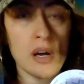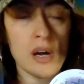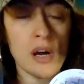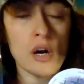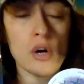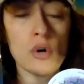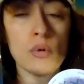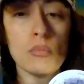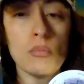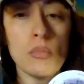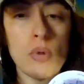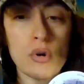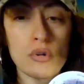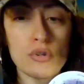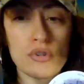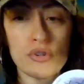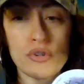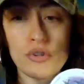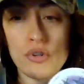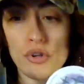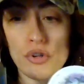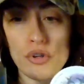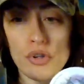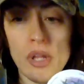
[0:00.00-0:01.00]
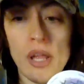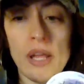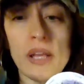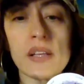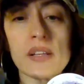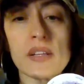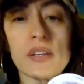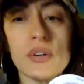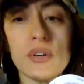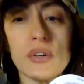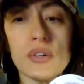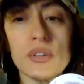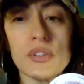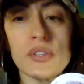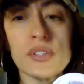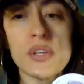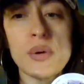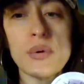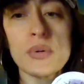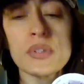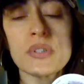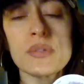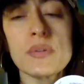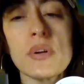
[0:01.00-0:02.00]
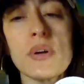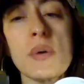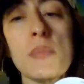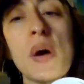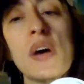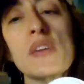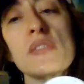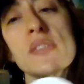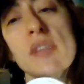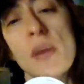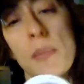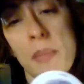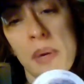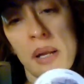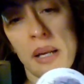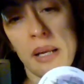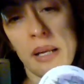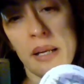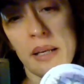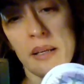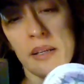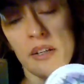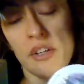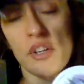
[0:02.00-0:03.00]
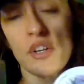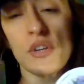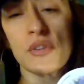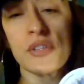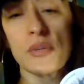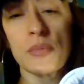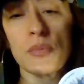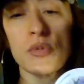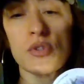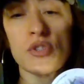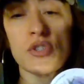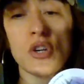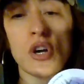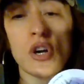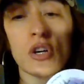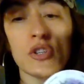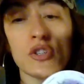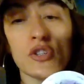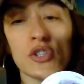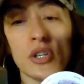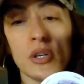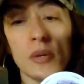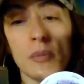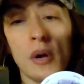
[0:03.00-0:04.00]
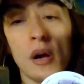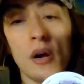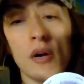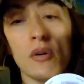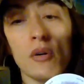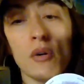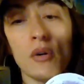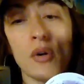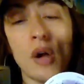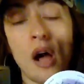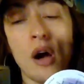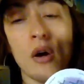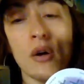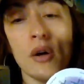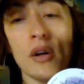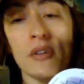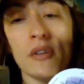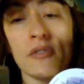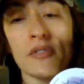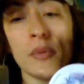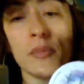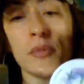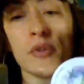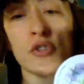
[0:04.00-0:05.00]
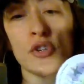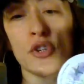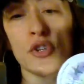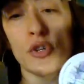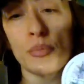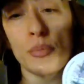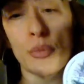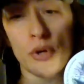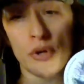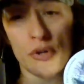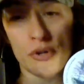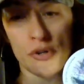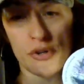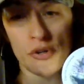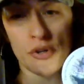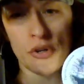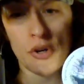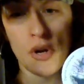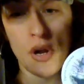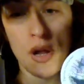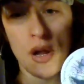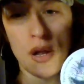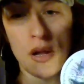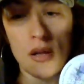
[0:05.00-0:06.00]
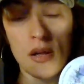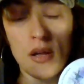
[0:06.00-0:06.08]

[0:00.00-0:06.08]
emotional, like, so about somebody. Someone's talking shit about if someone's a good person or not.